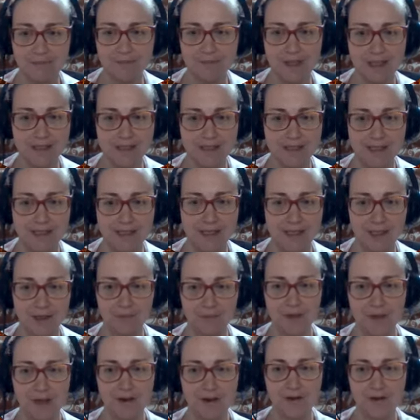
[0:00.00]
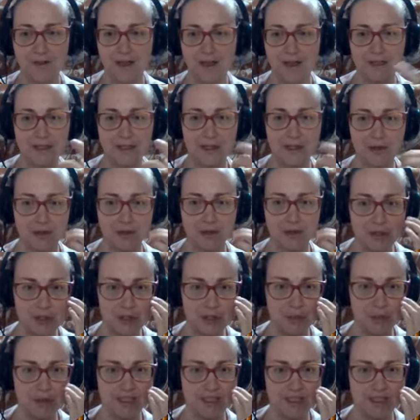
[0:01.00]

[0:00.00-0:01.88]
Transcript: container, out of like the little tube.